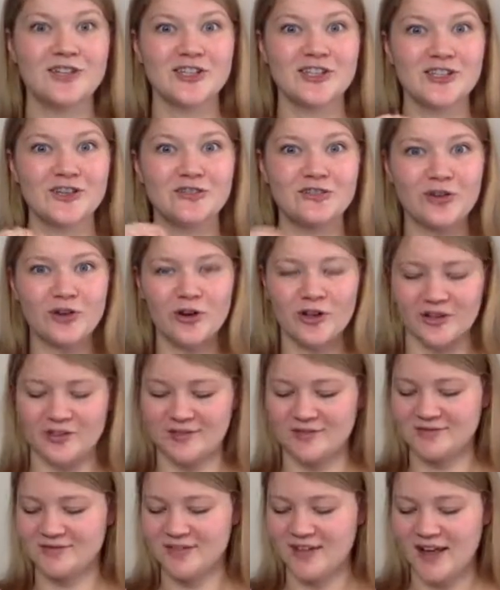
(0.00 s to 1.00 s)
J. Jill
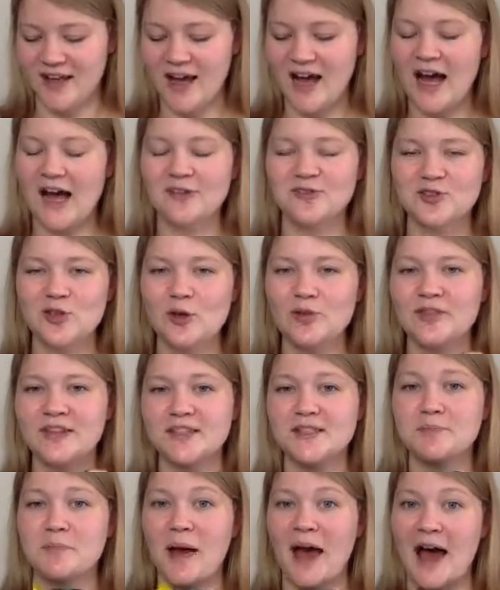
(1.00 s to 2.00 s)
floral. I've sold
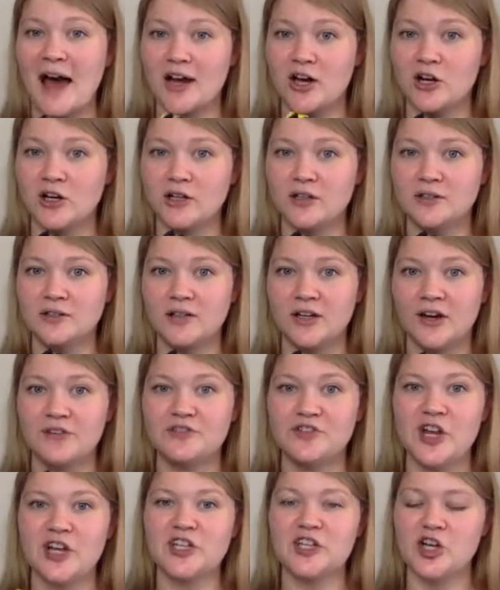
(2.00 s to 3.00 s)
this pattern of
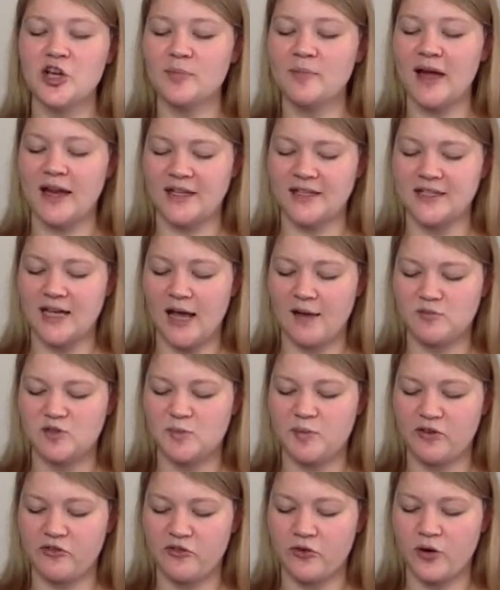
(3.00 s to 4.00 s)
J. Jill many times
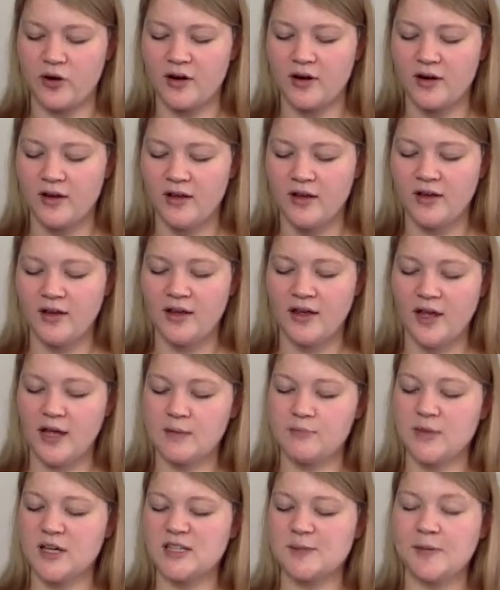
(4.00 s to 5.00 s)
before.
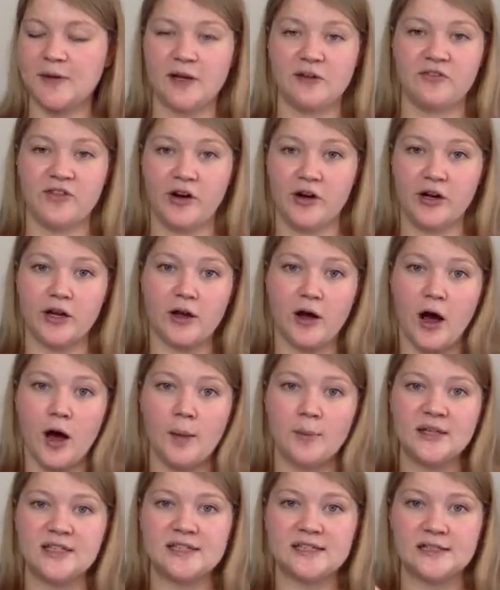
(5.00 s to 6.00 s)
It must be a very
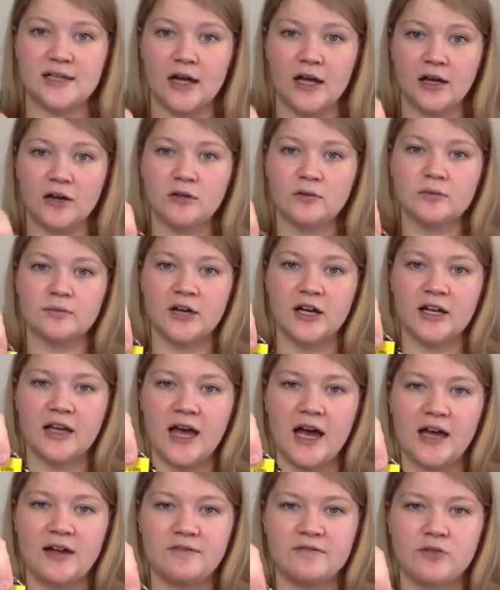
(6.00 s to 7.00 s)
common style.
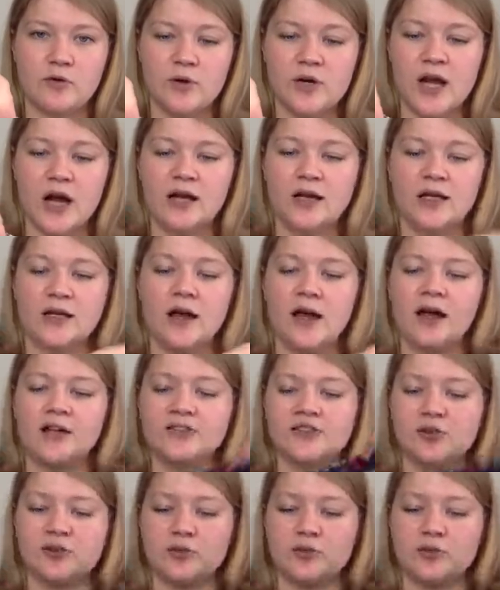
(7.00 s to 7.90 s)
Again, $4.99, so